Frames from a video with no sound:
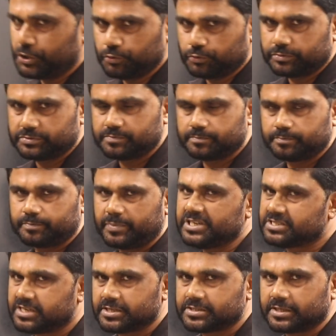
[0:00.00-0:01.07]
q.
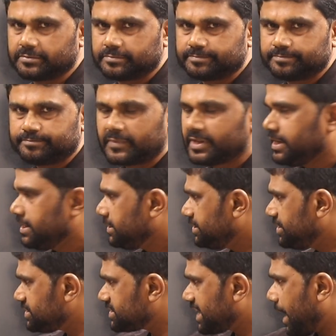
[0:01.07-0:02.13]
Please listen.
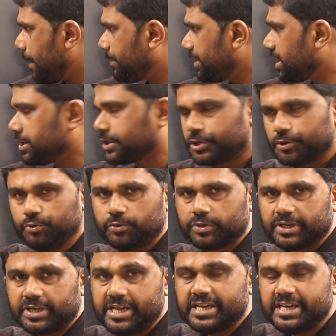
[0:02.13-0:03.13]
This capital Q